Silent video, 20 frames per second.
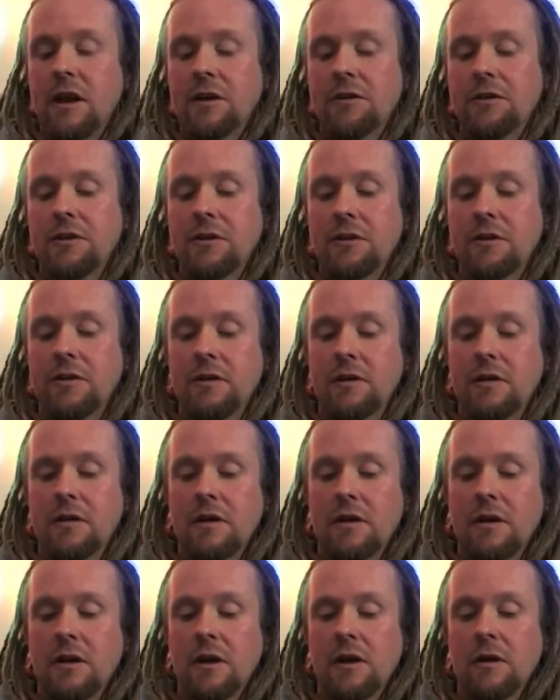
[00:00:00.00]
London,
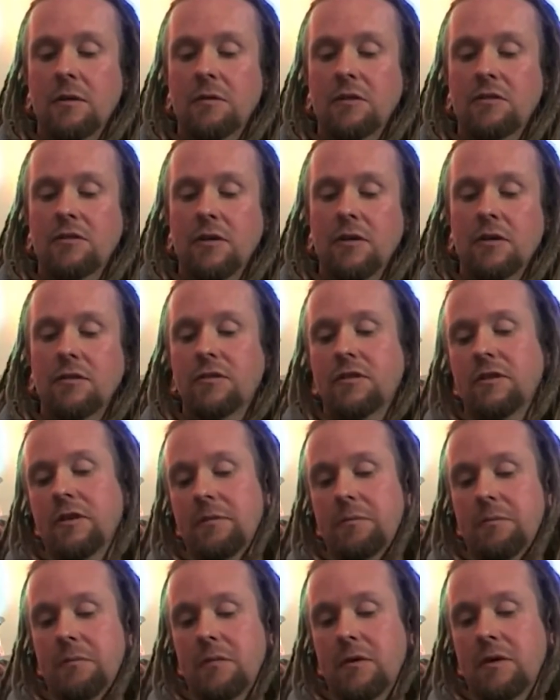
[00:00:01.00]
yes. Uh, which Thanks. I used
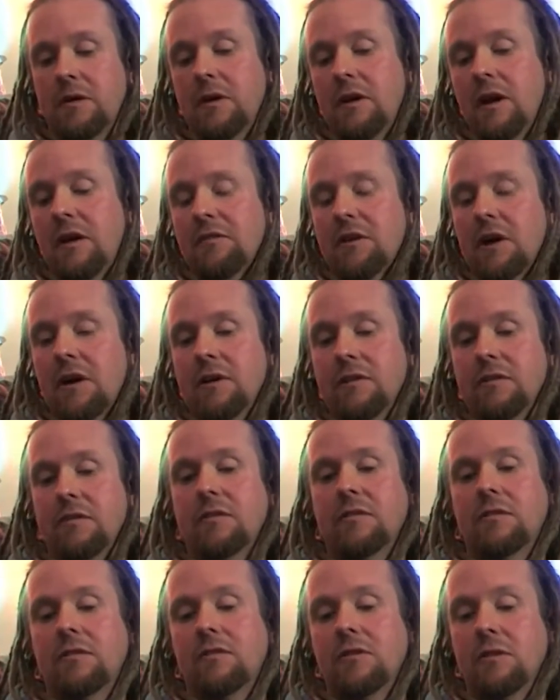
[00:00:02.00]
to love
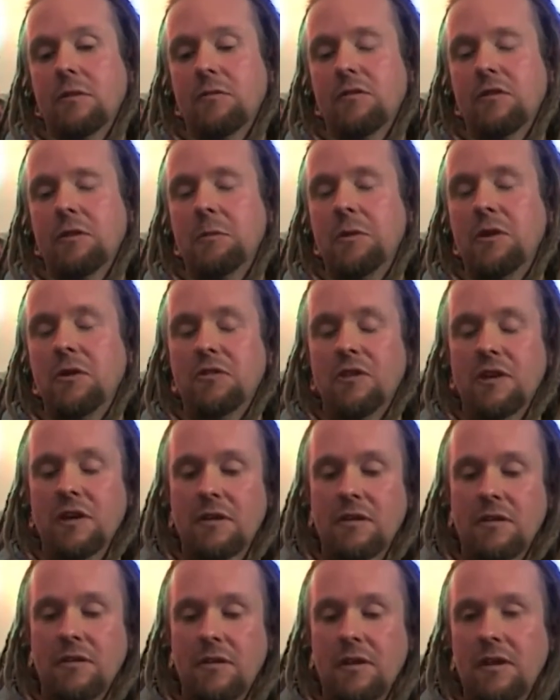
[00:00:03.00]
going to them for the
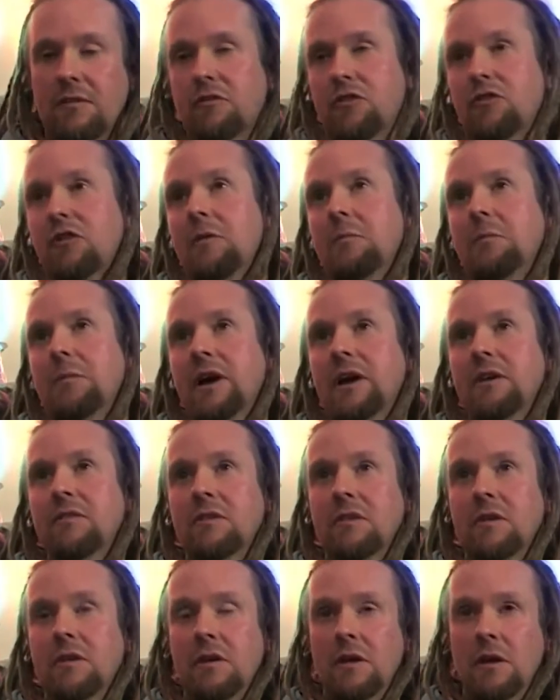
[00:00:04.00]
music. I love drum
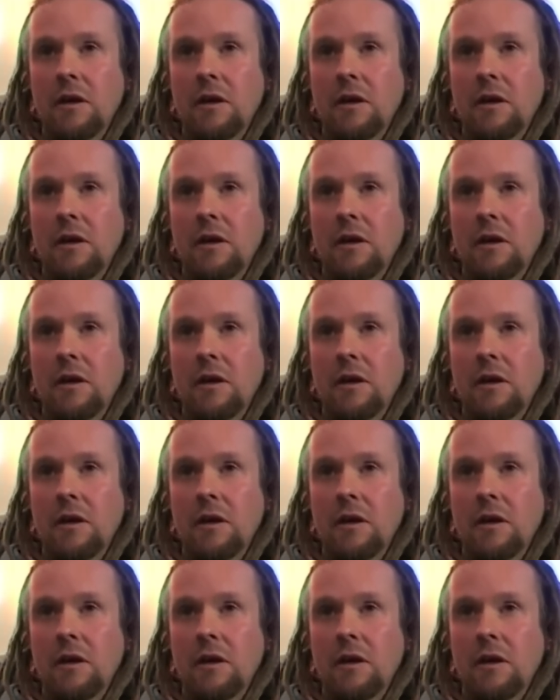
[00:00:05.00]
bass.